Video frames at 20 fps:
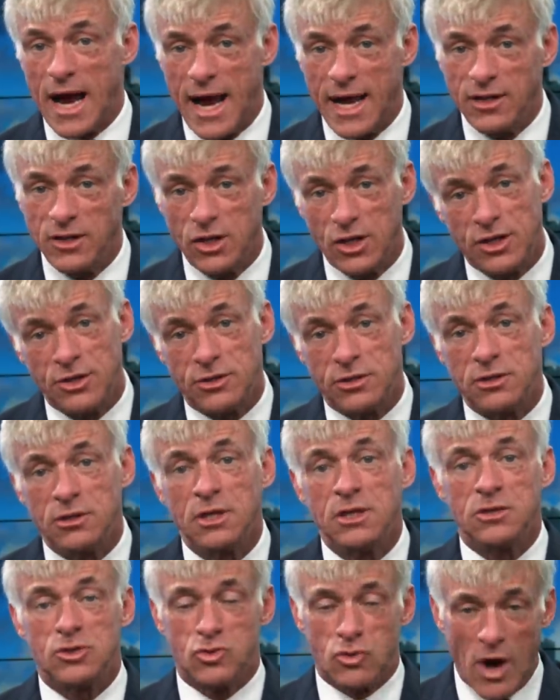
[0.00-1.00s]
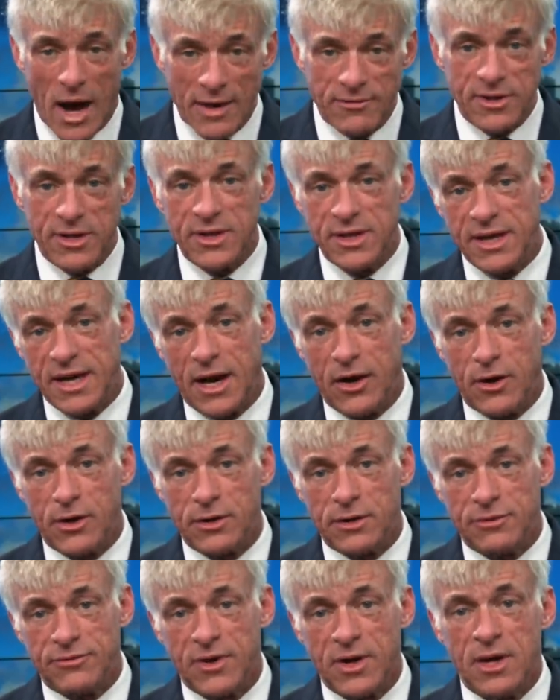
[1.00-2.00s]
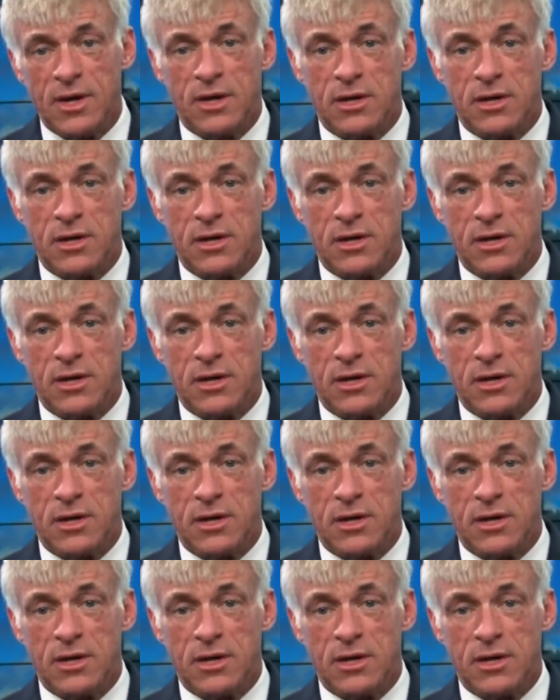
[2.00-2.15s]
and leader, driving the narrative,